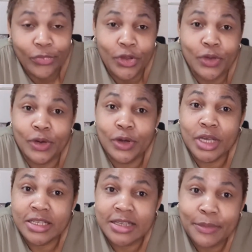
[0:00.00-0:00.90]
your
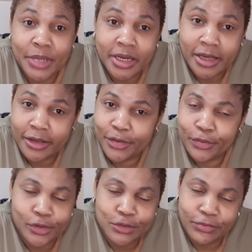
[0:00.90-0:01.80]
examiner, you're
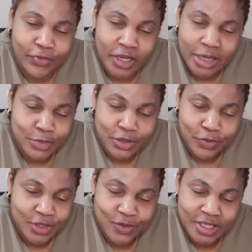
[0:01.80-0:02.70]
going to fail. I'm
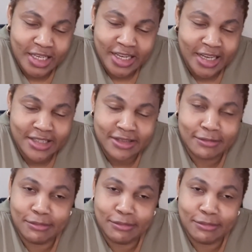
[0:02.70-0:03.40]
sorry to say that.